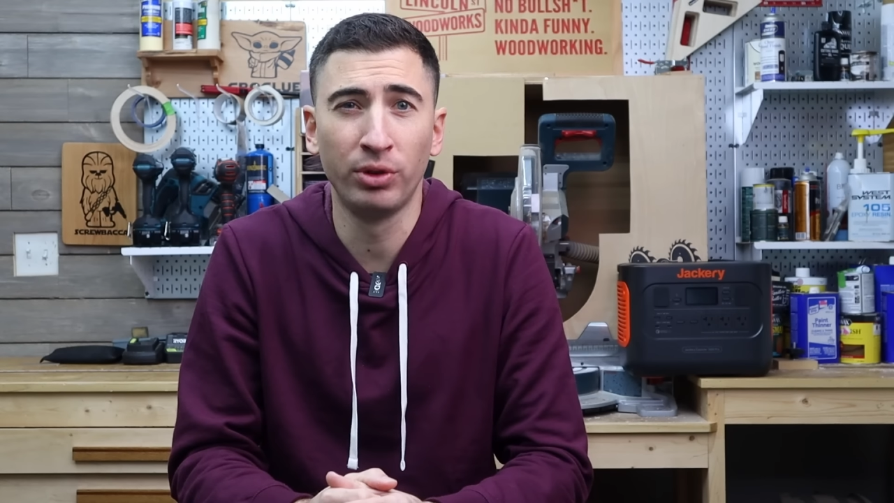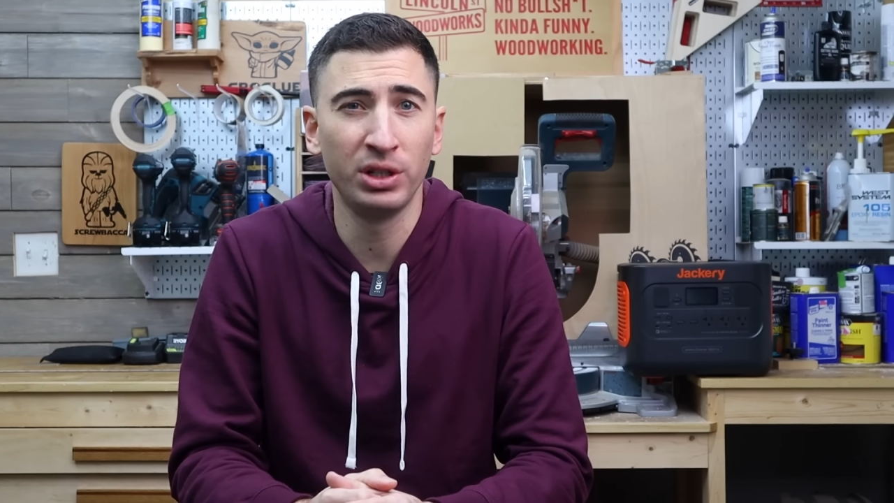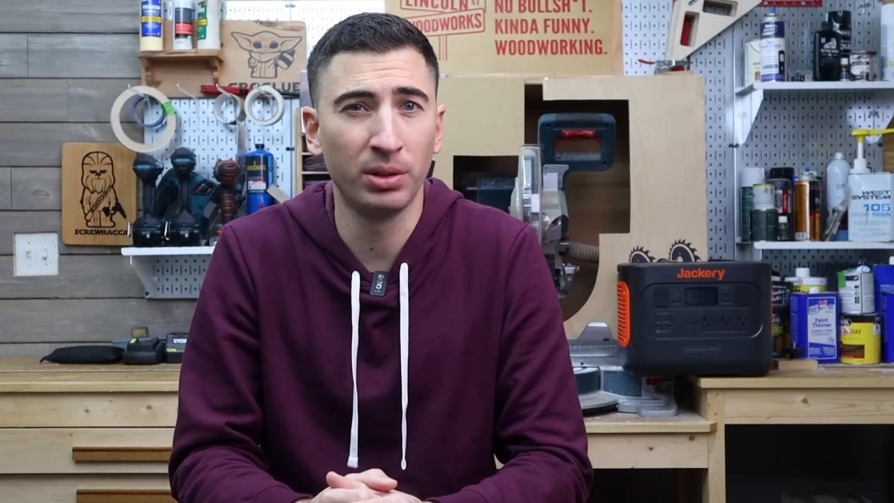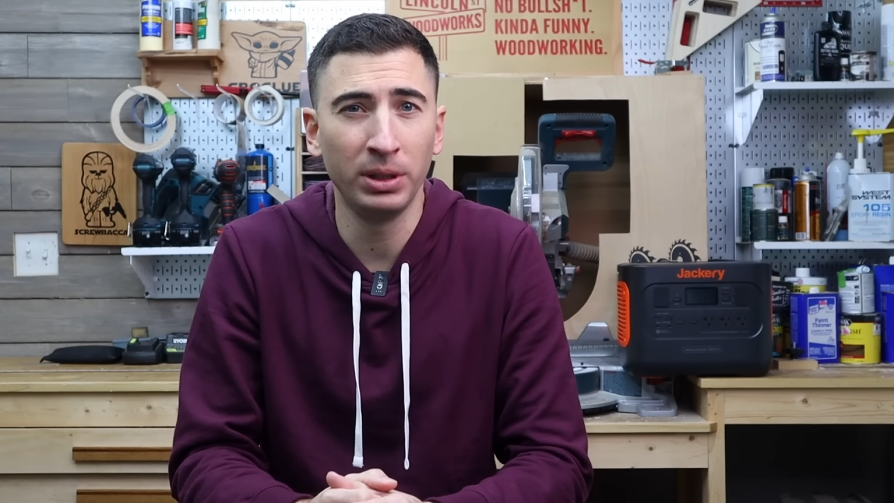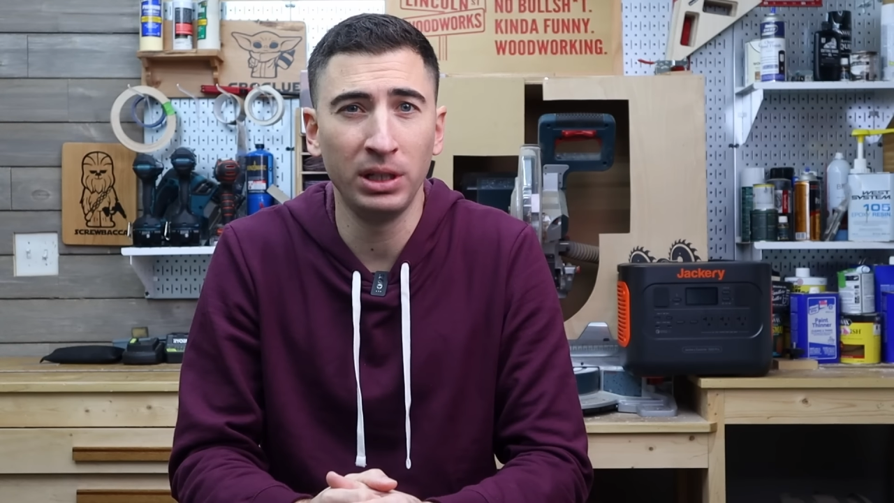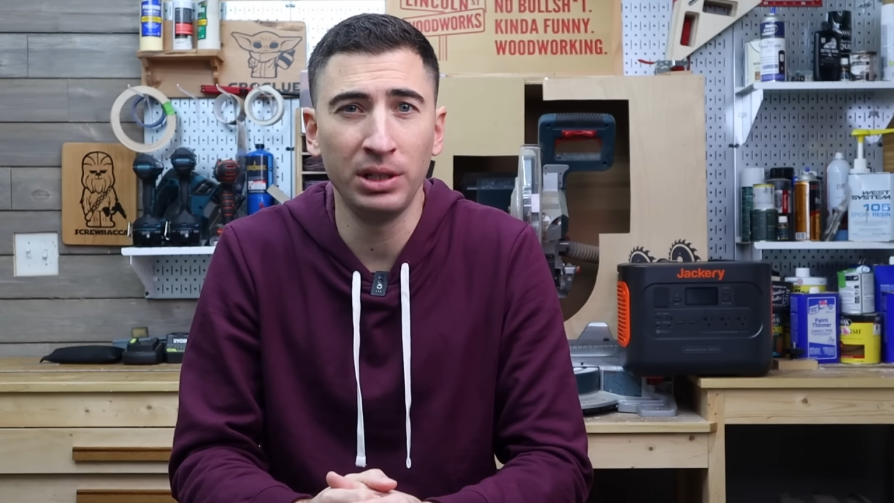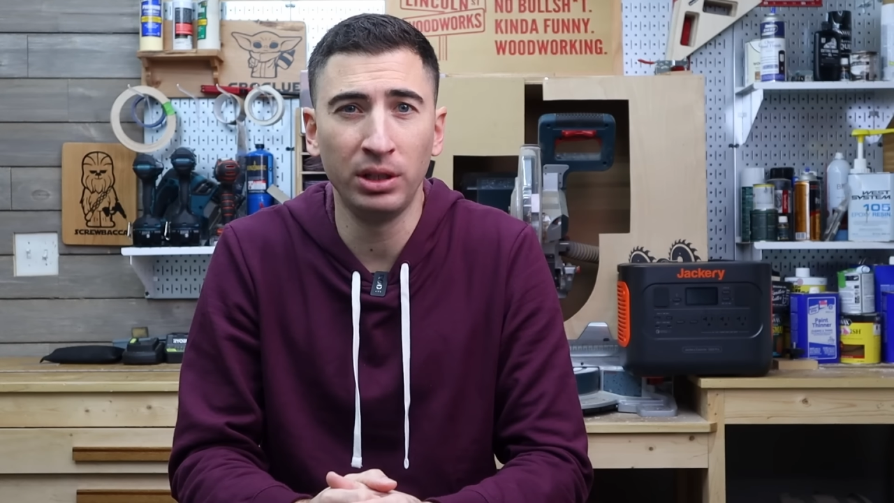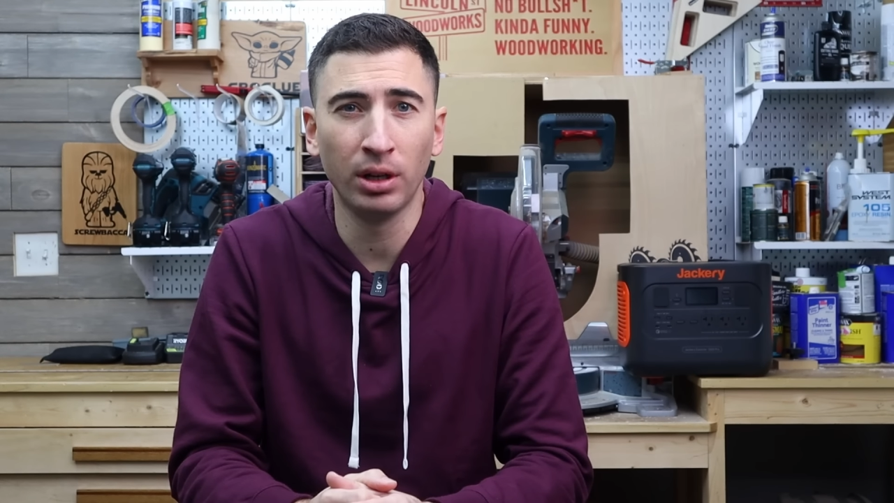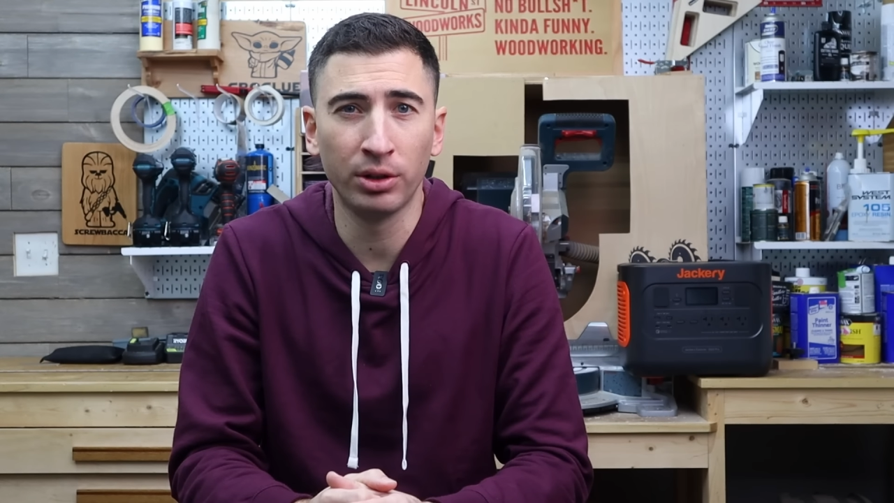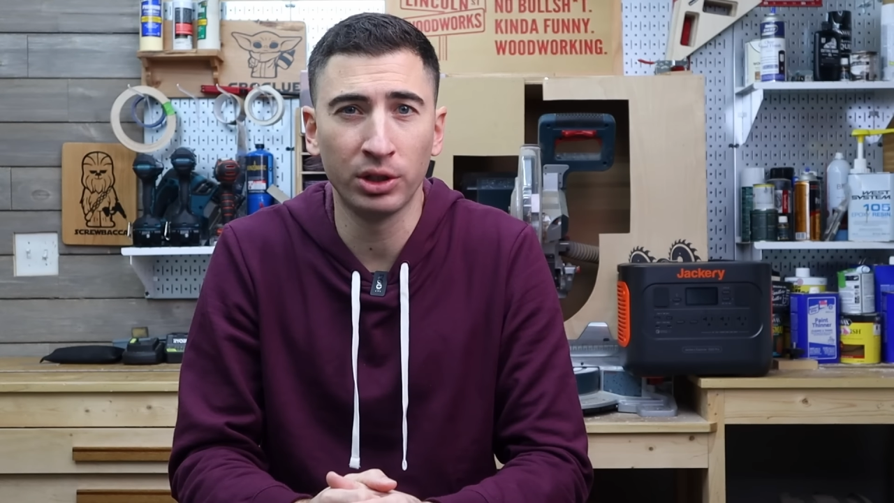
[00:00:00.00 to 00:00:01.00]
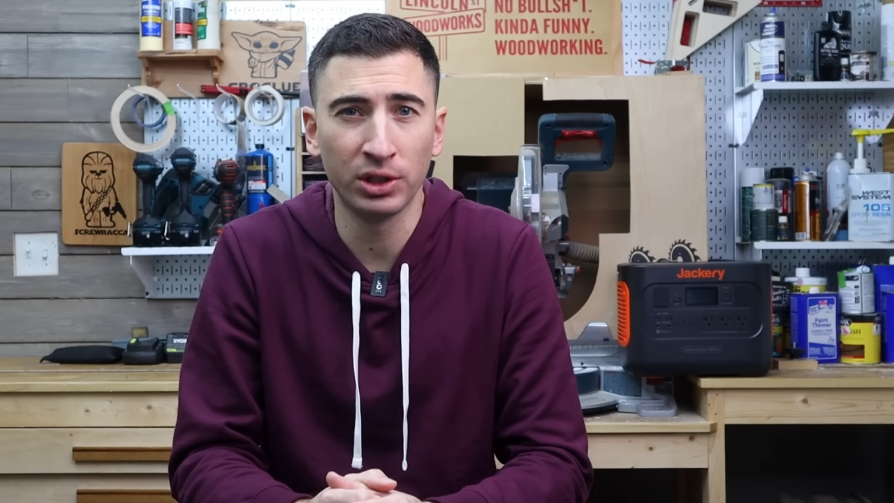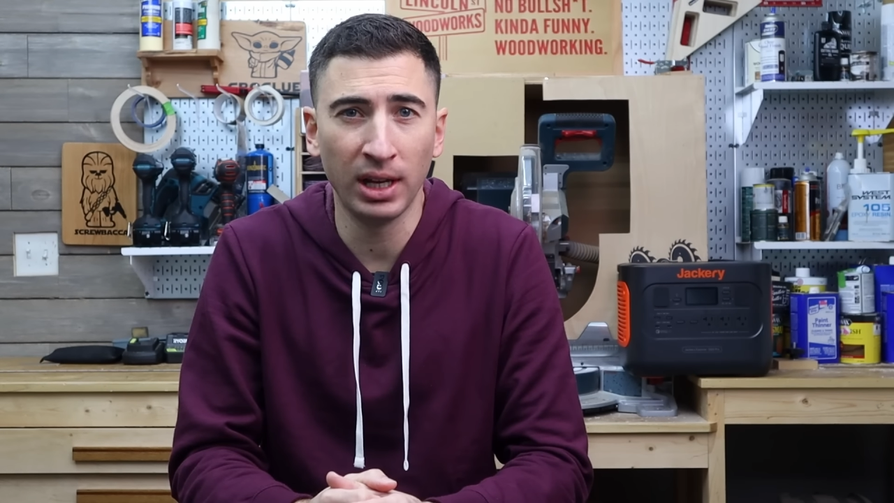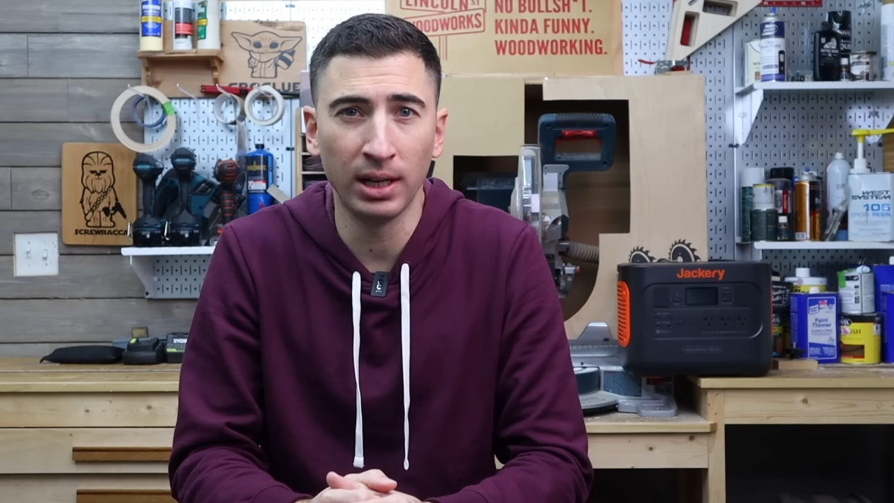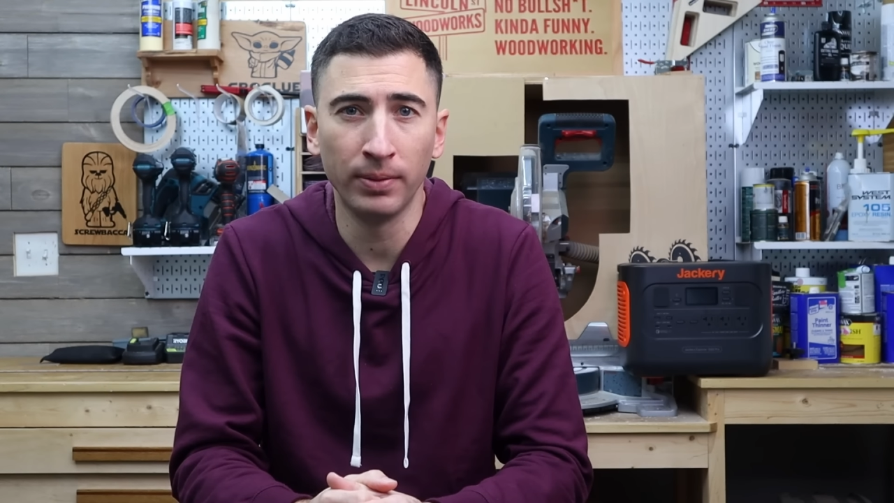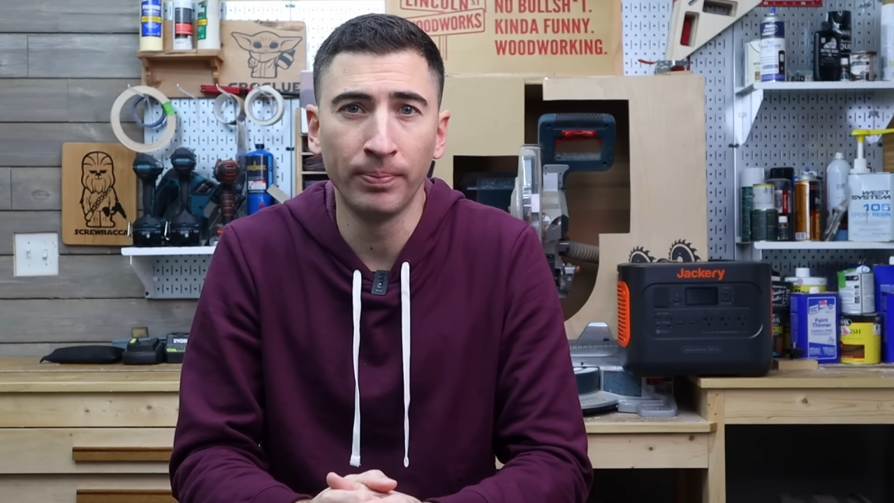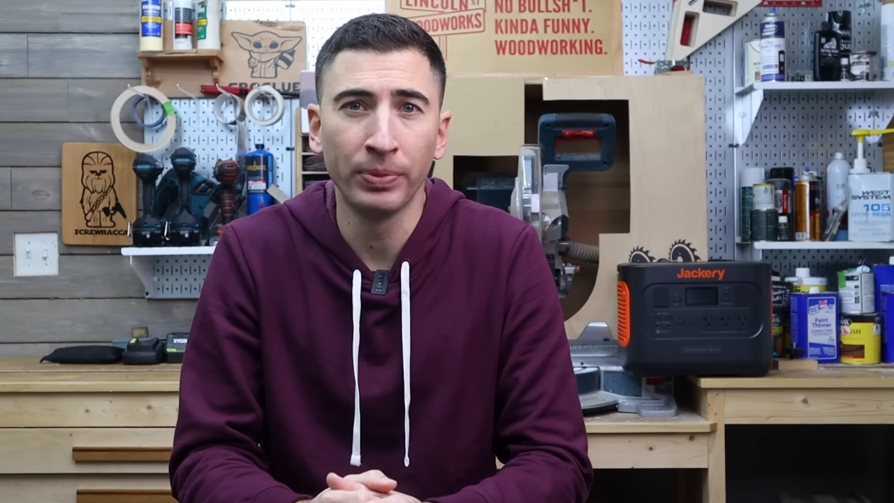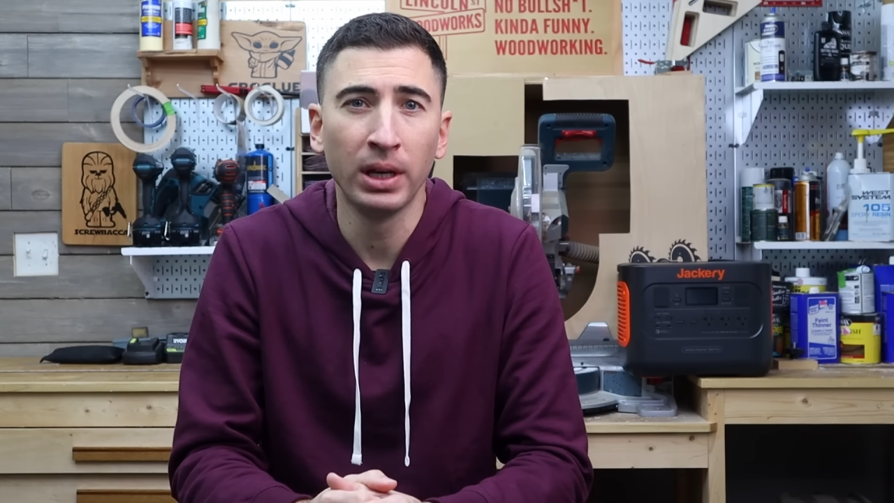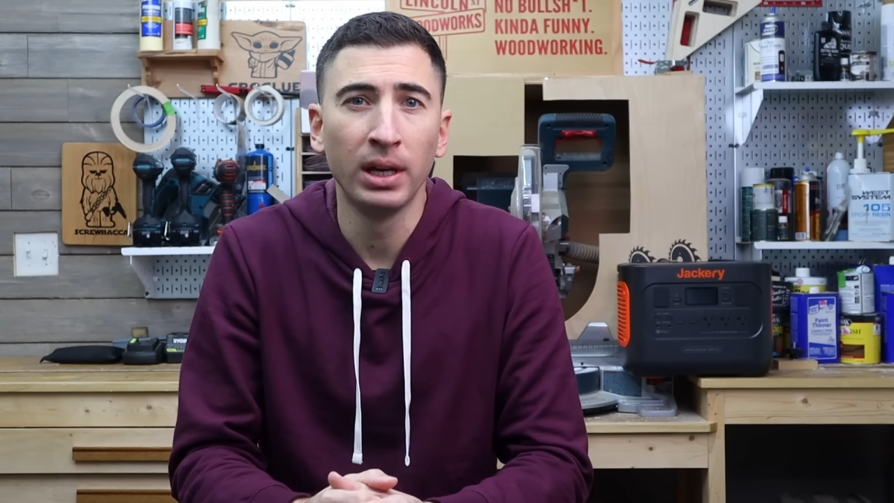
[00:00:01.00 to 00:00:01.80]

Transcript: reasonably easy to understand.